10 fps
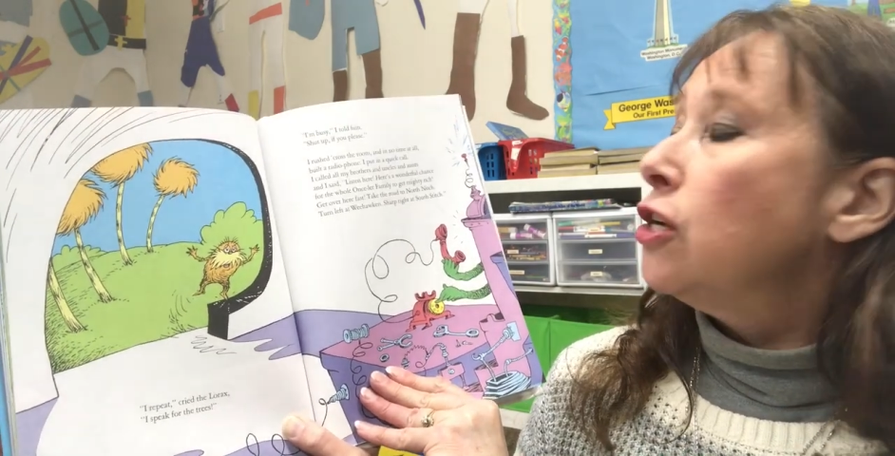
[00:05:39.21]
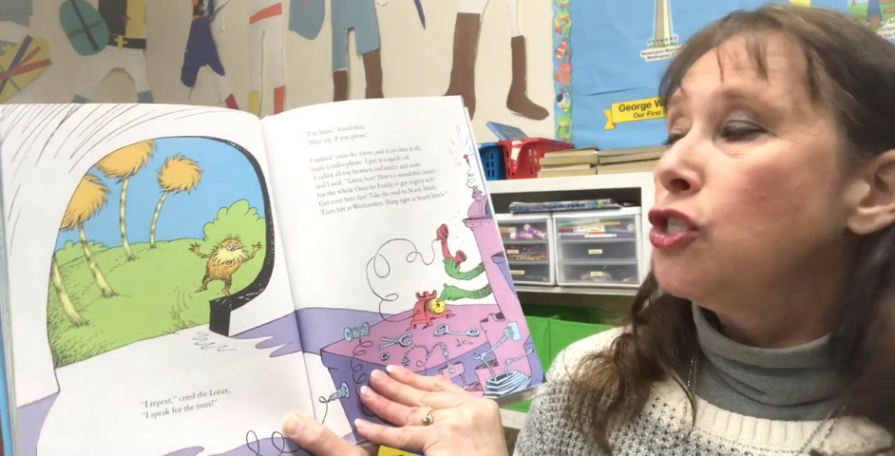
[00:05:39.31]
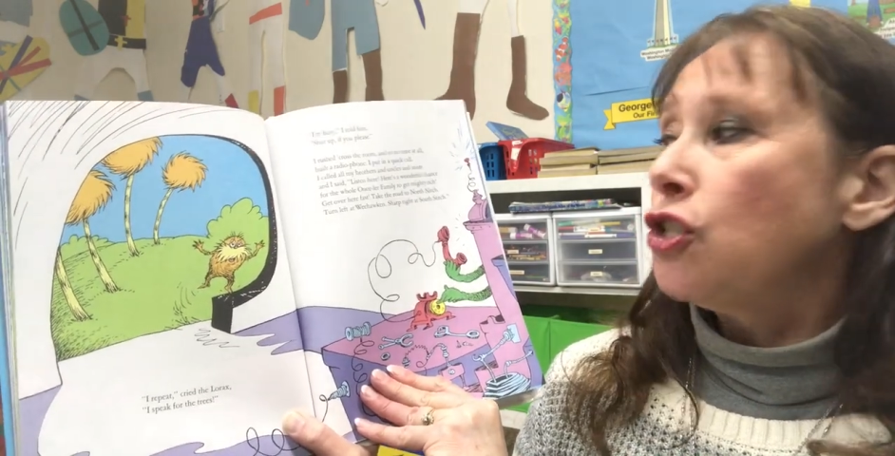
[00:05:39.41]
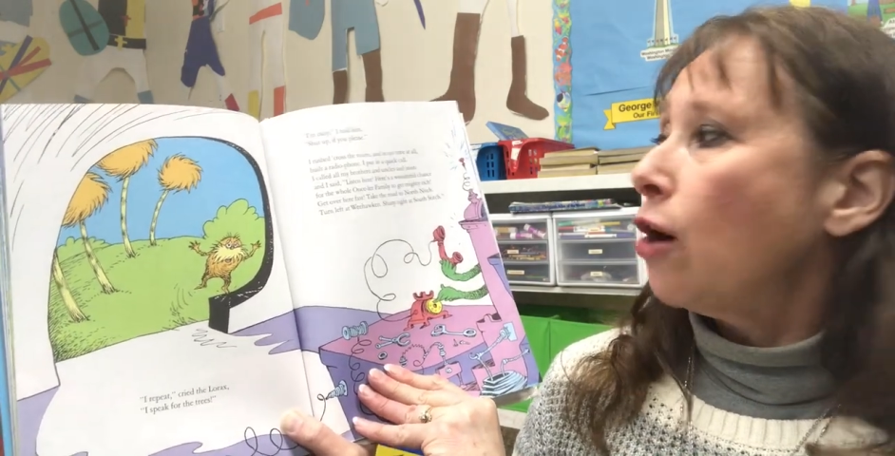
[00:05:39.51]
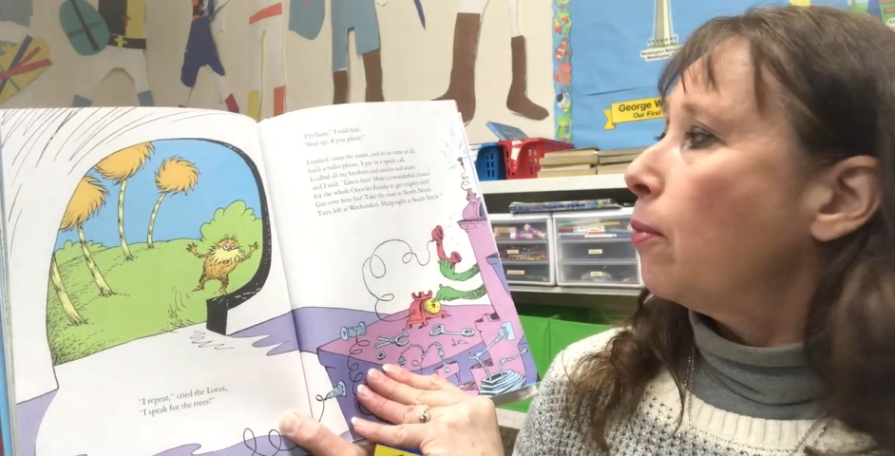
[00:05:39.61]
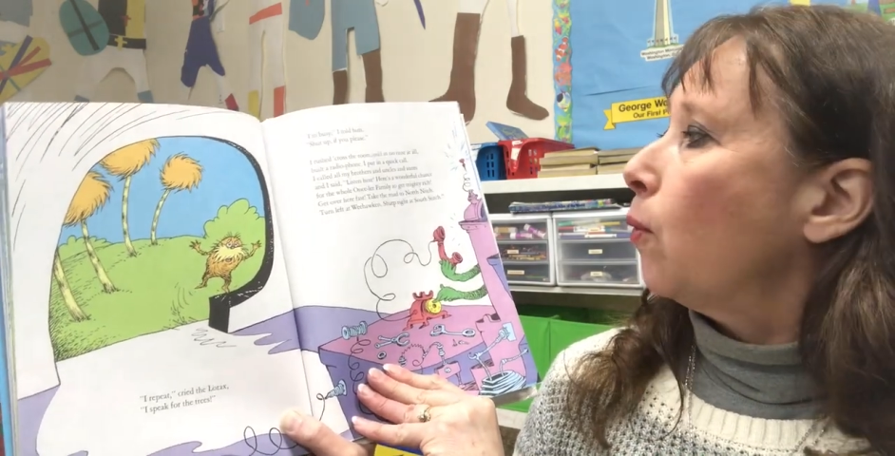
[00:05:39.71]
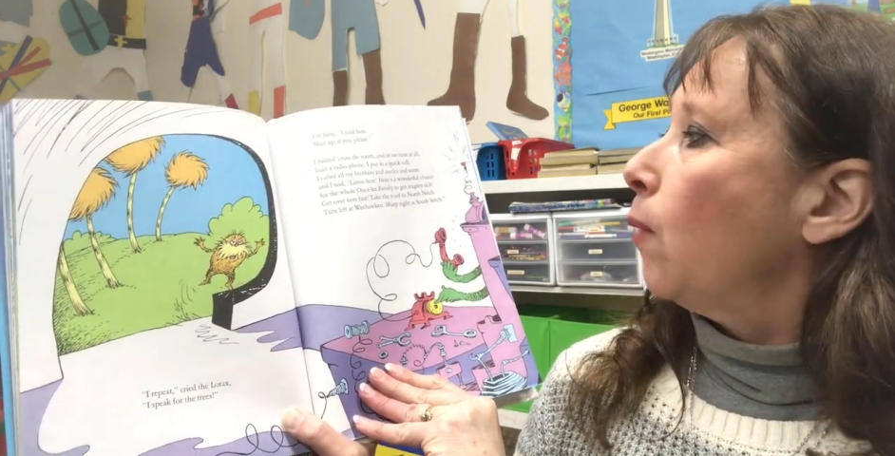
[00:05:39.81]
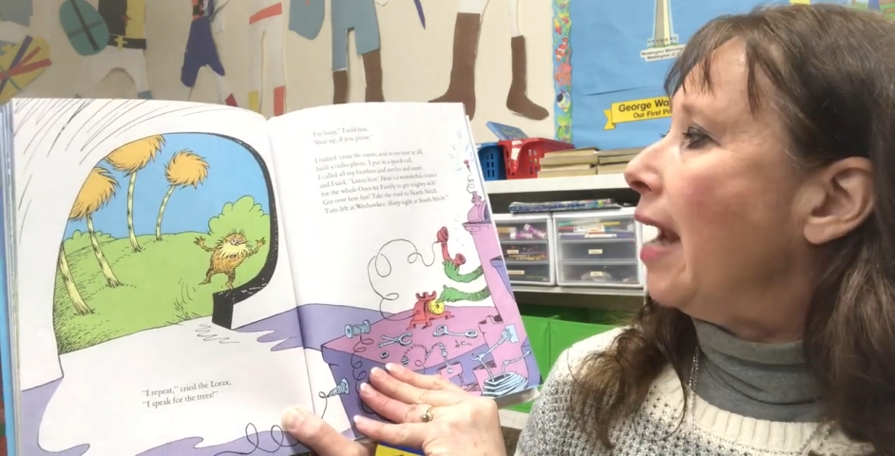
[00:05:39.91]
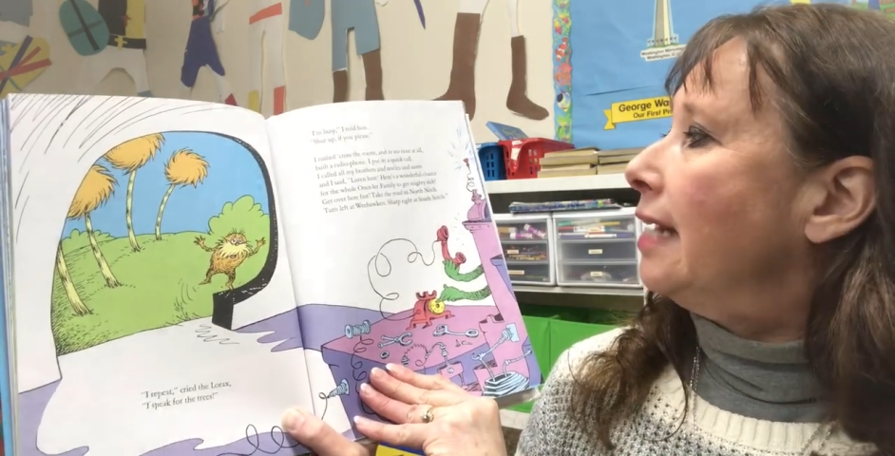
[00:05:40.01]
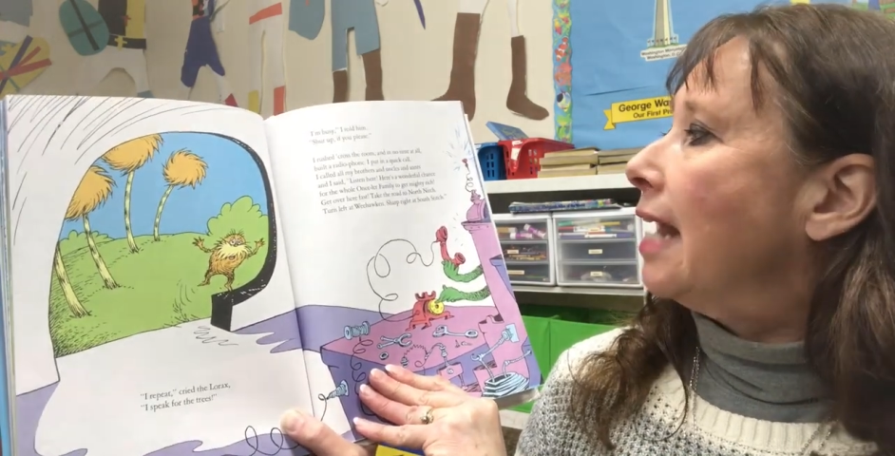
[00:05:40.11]
sharp
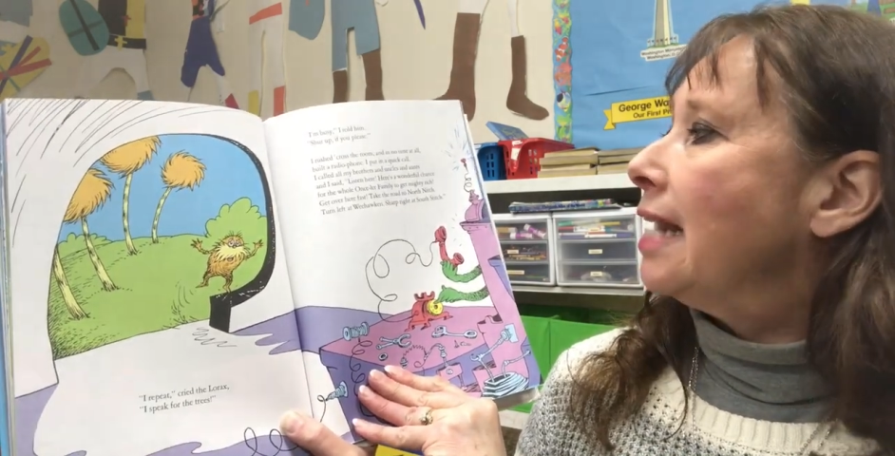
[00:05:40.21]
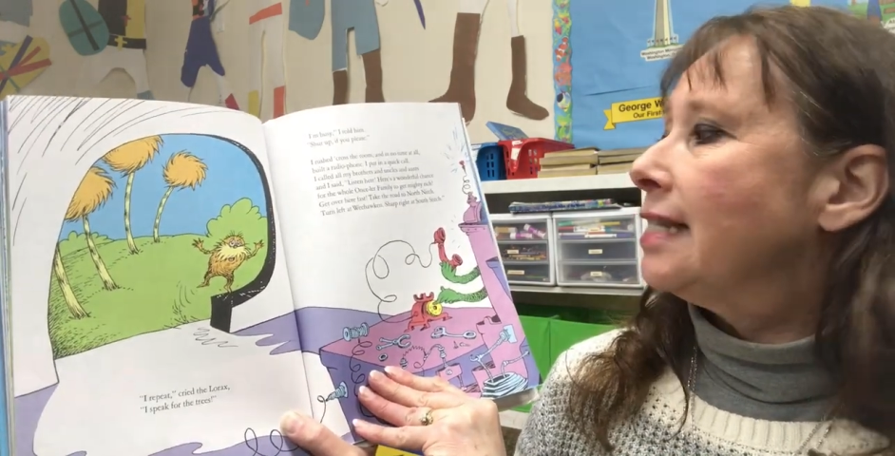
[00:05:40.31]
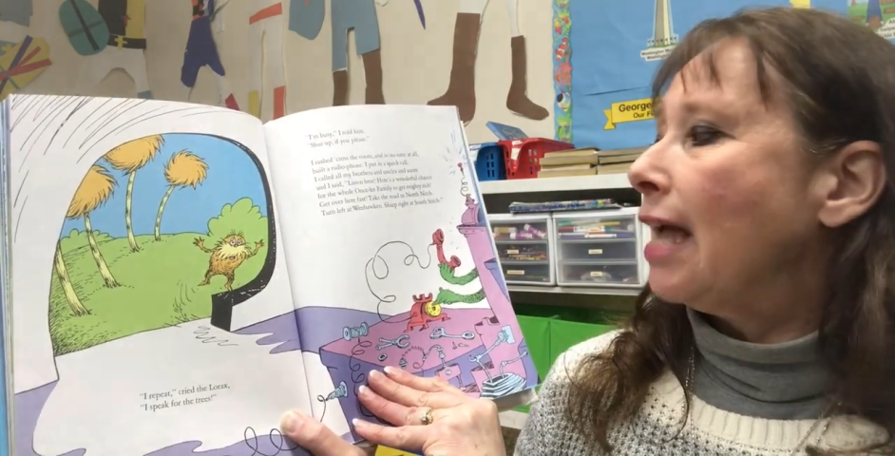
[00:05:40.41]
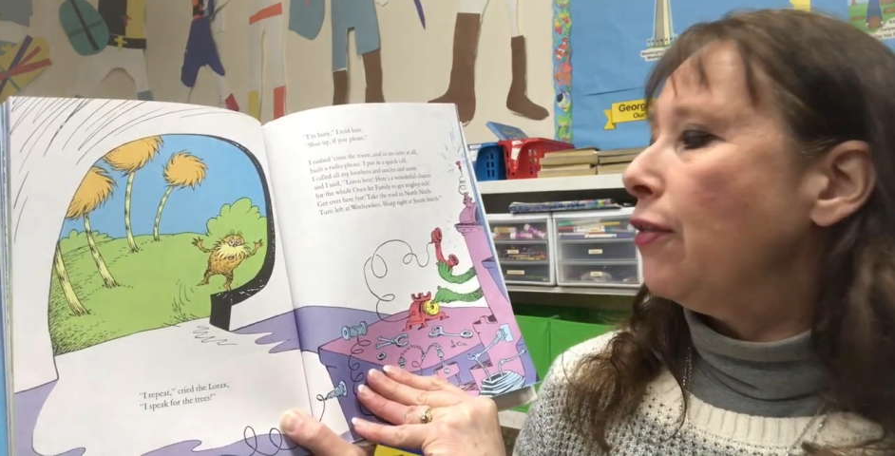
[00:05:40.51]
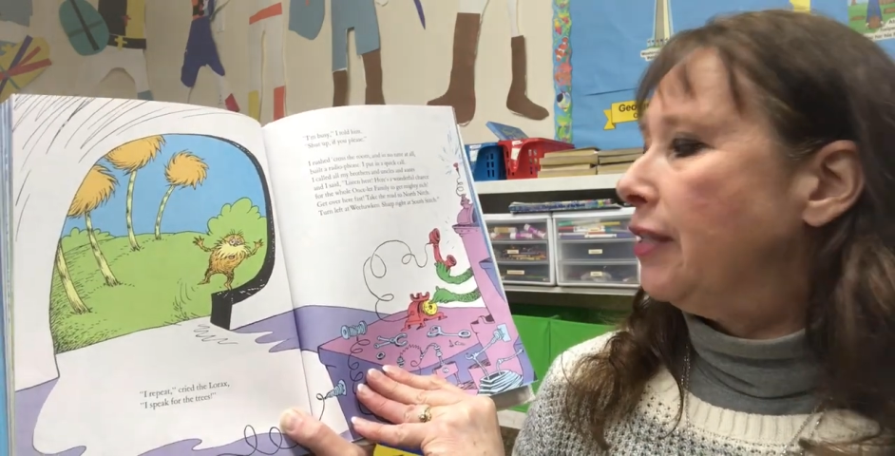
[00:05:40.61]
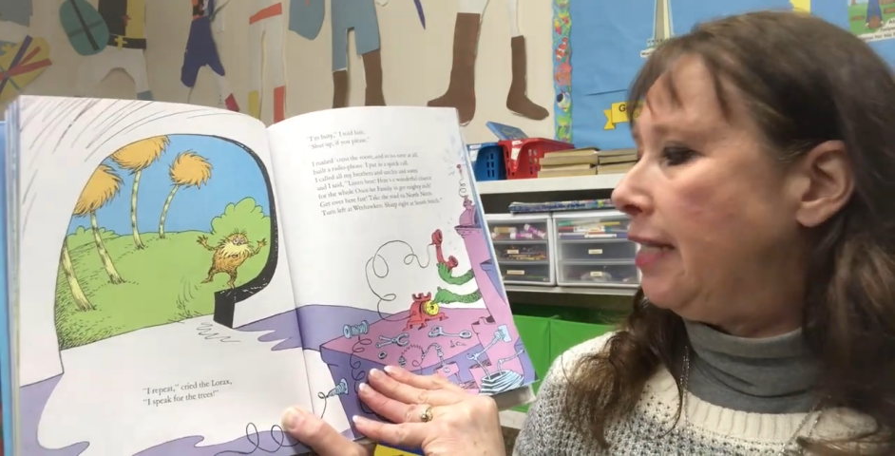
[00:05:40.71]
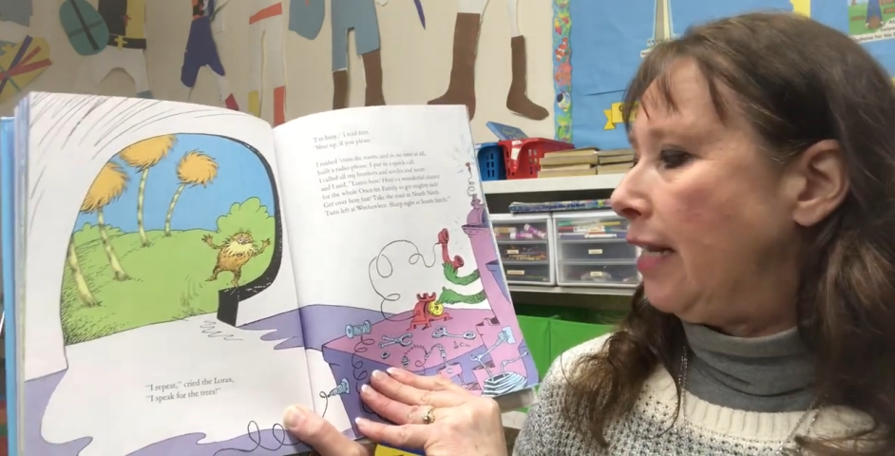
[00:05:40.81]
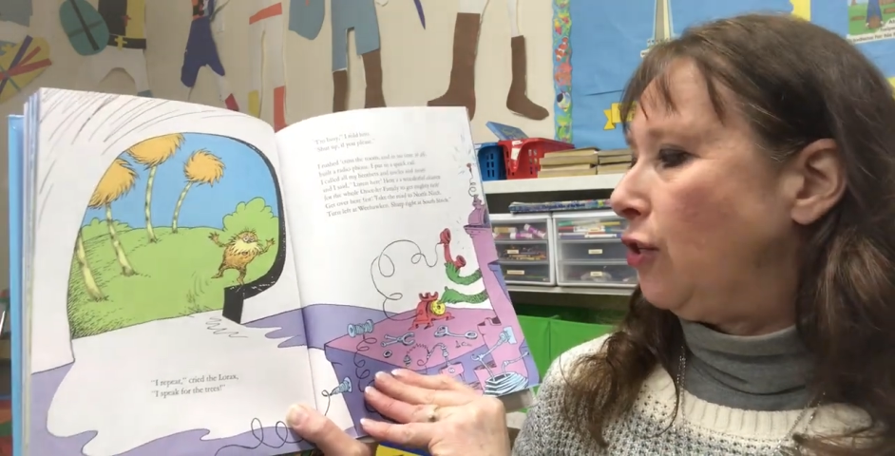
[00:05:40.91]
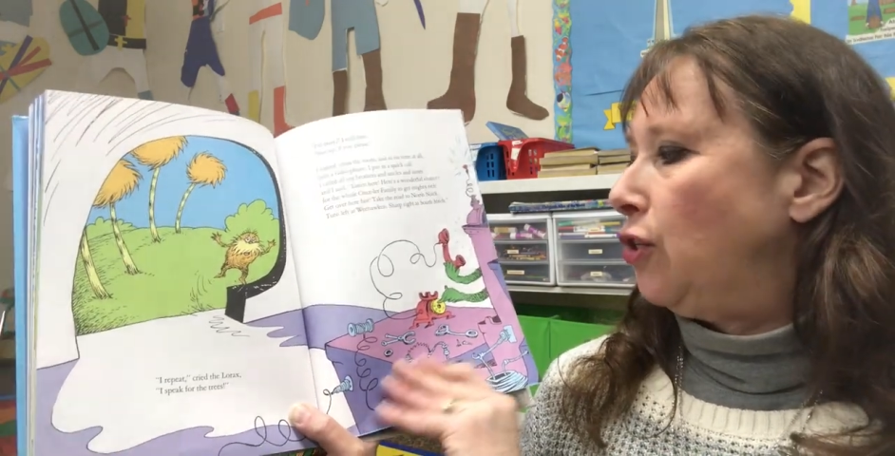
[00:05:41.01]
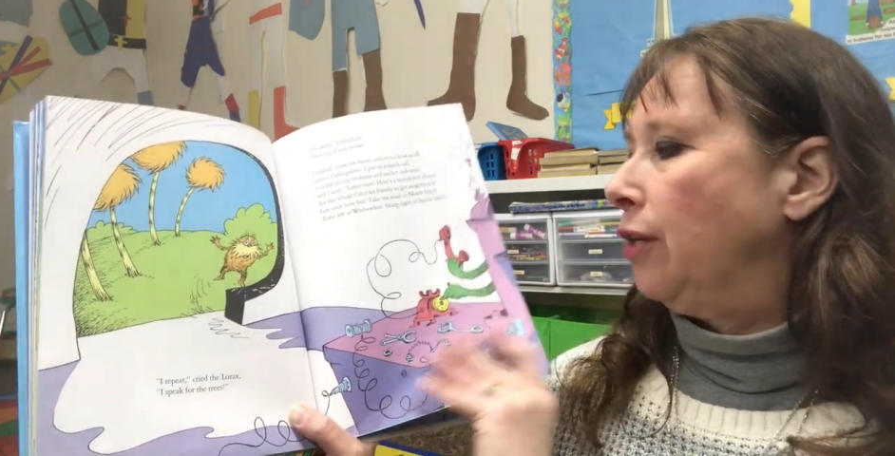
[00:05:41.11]
right at South
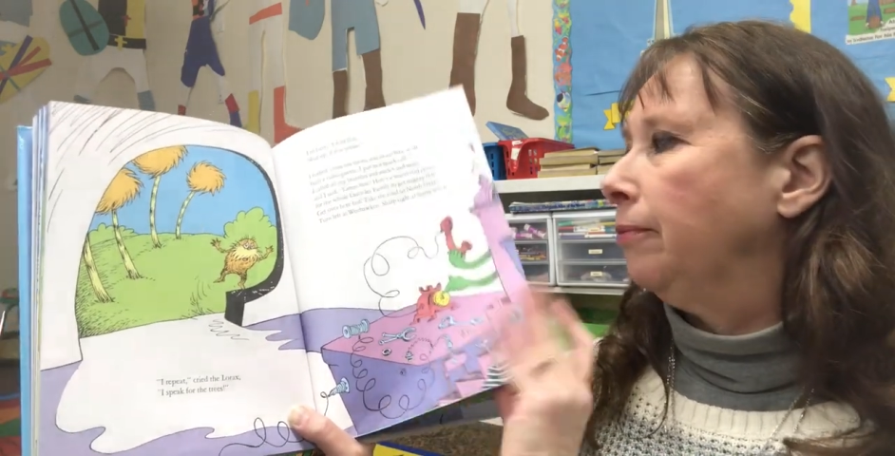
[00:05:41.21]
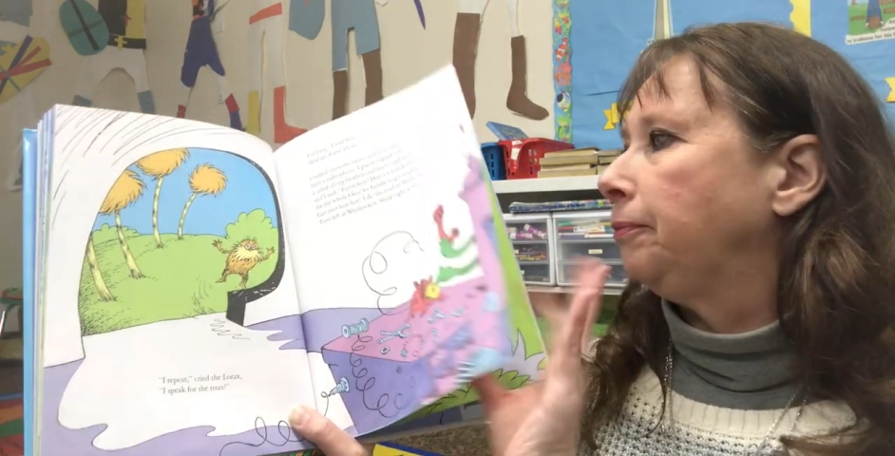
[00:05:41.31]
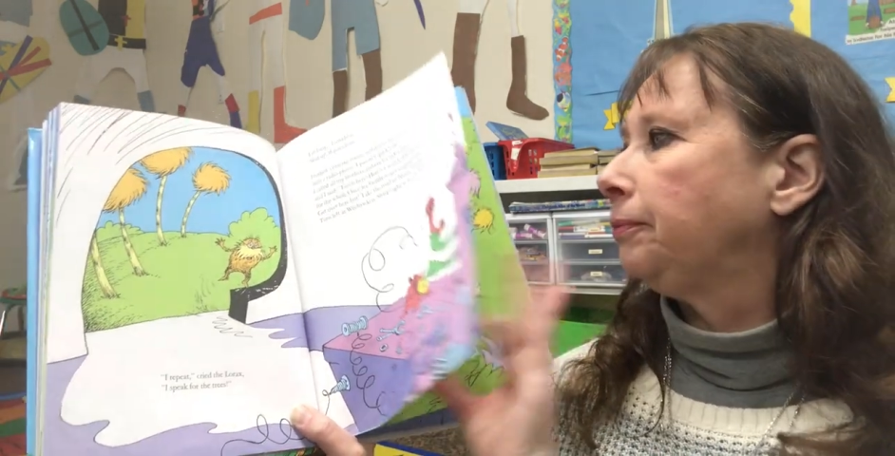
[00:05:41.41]
Stitch.